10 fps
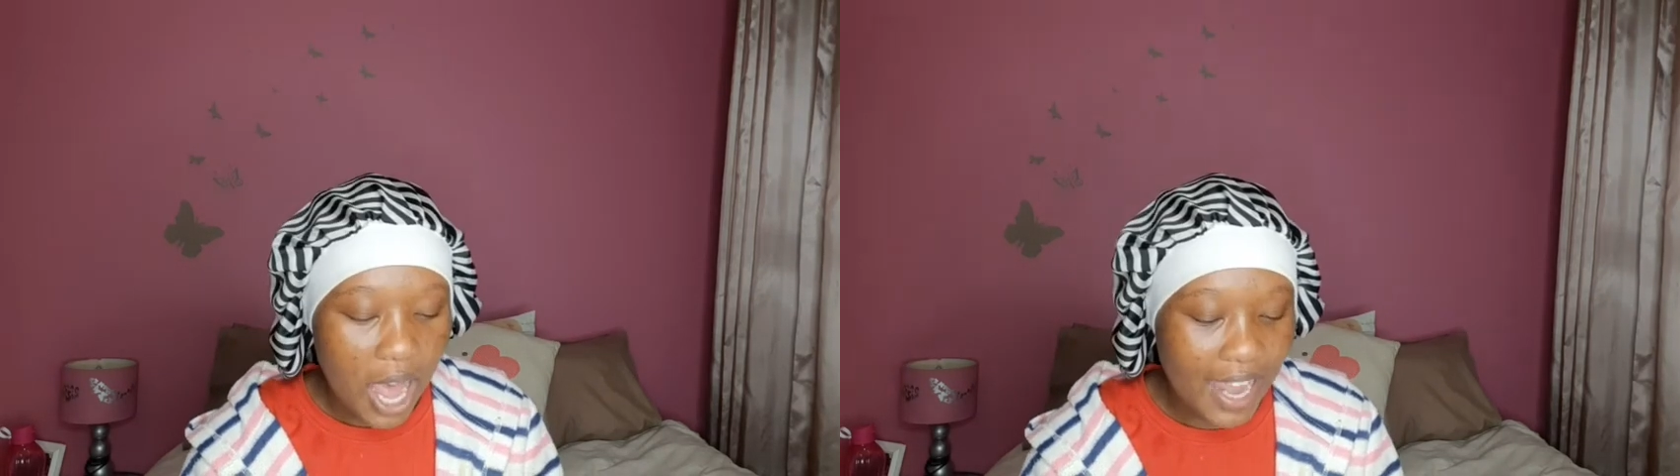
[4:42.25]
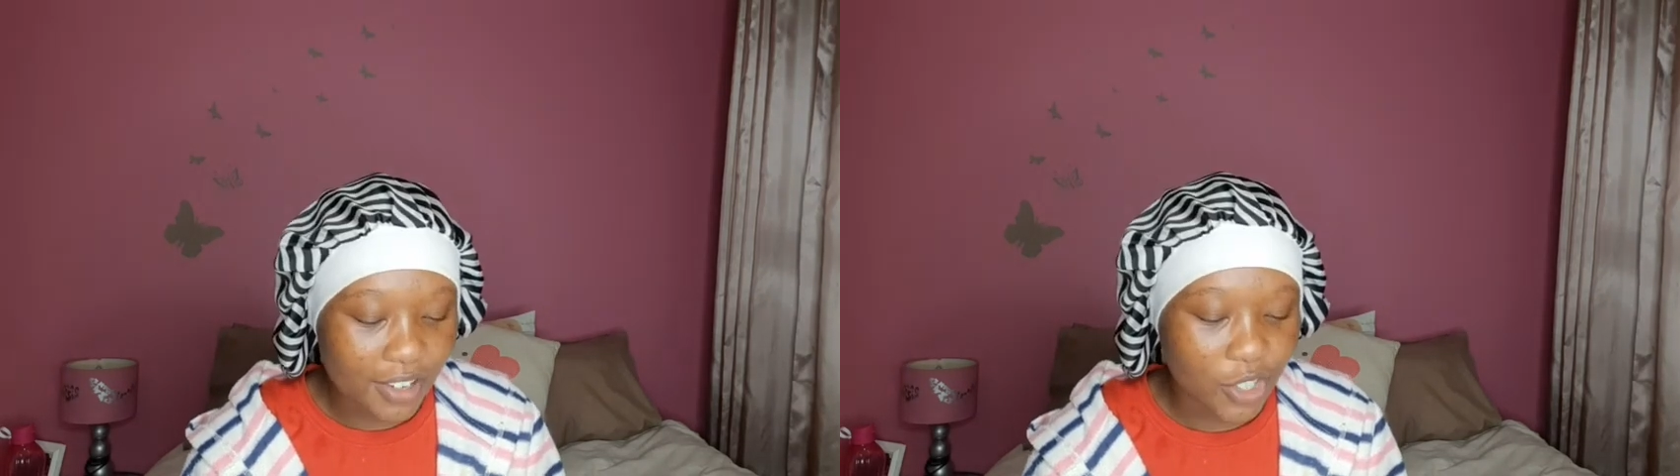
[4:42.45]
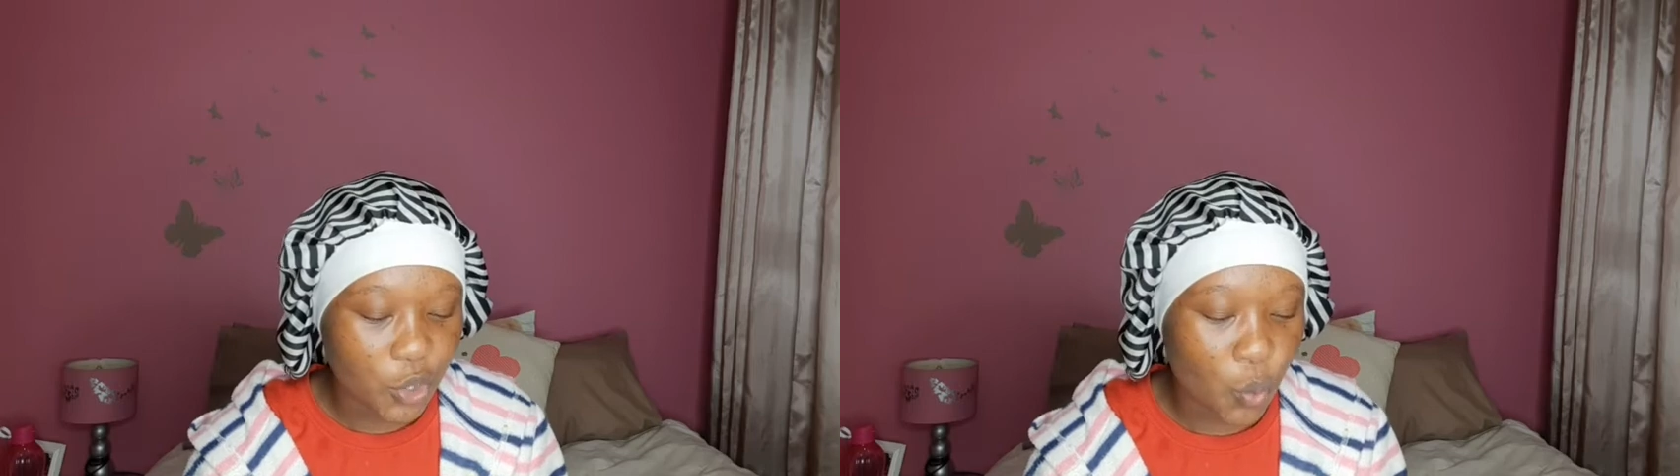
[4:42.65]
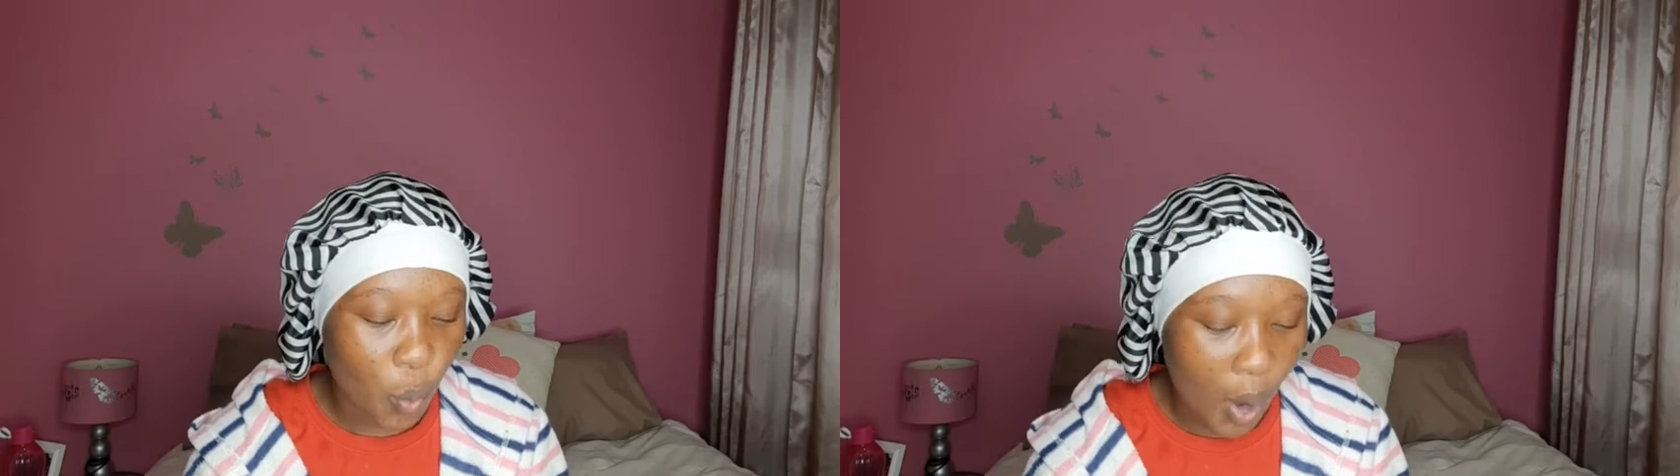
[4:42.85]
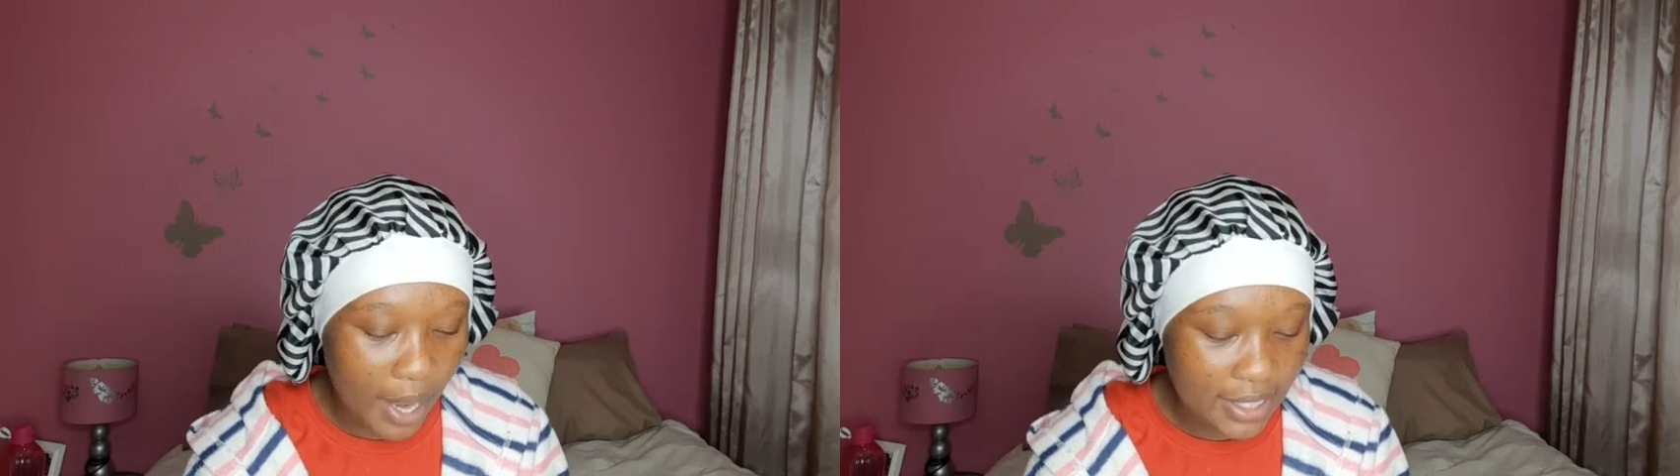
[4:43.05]
i read
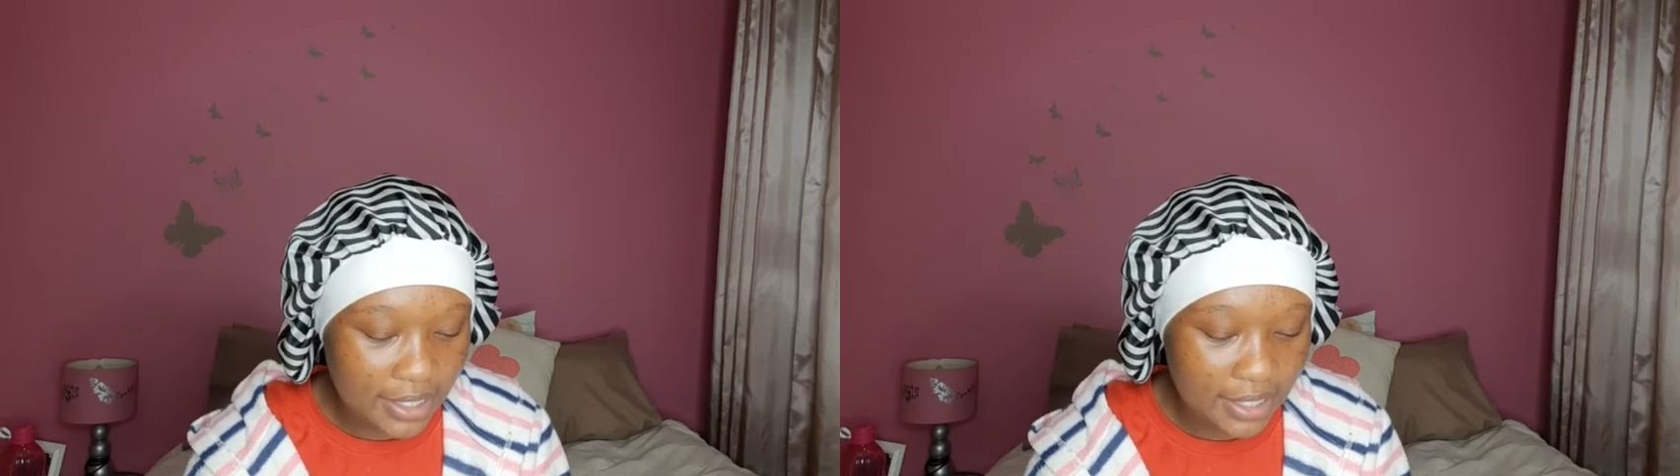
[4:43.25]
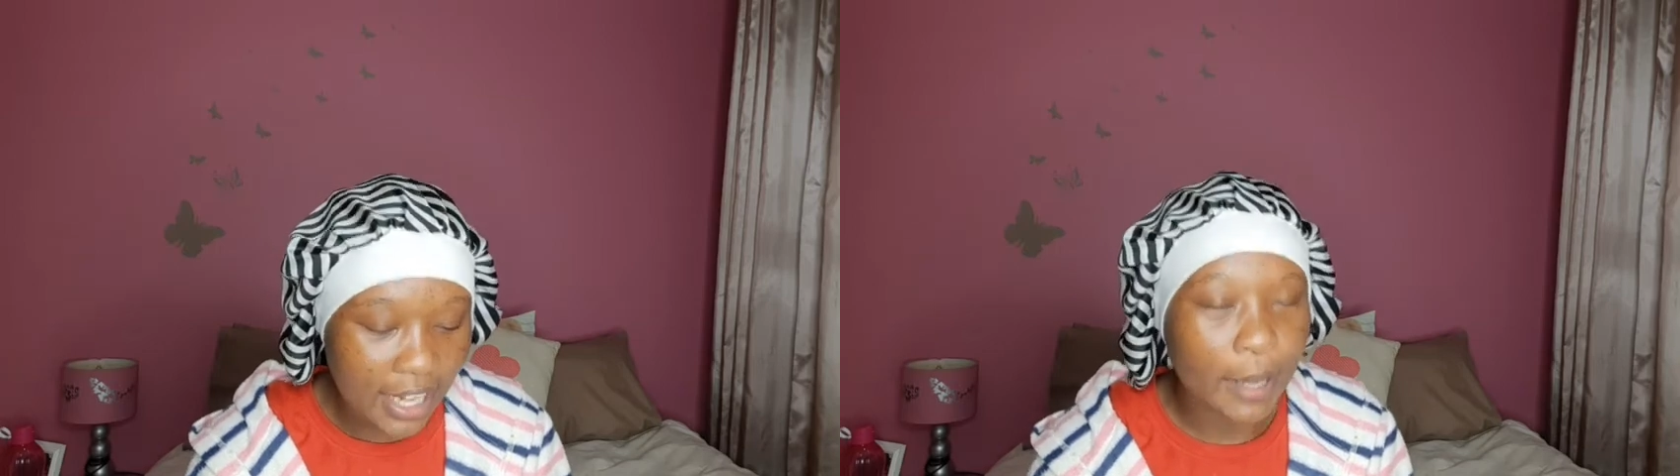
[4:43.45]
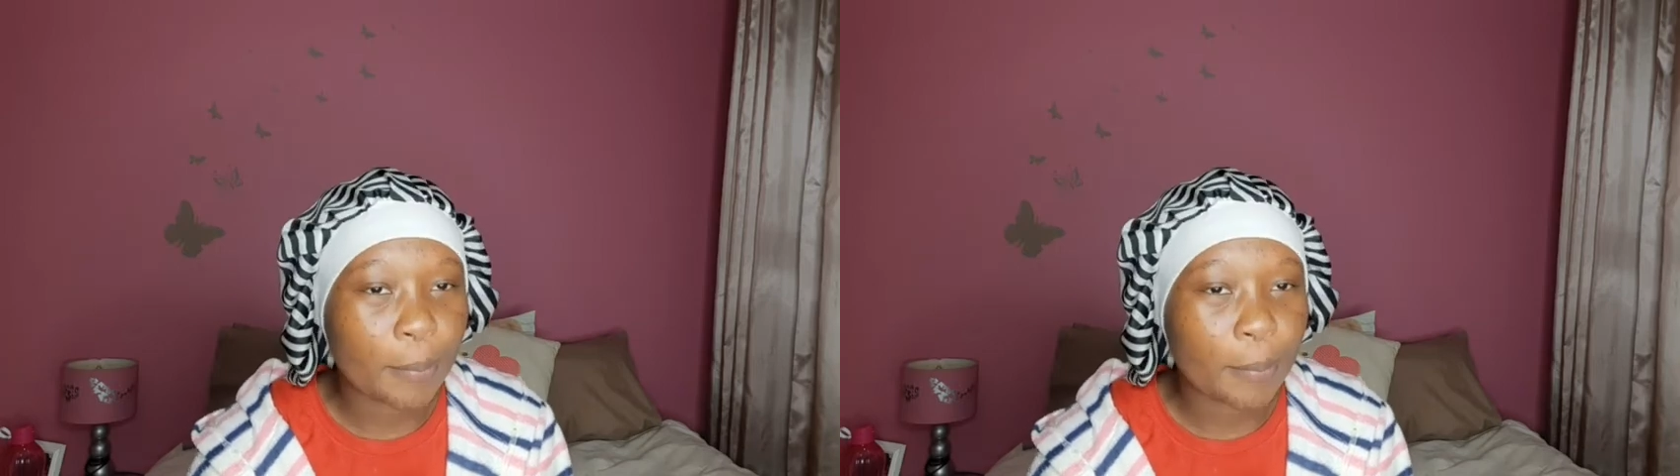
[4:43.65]
one like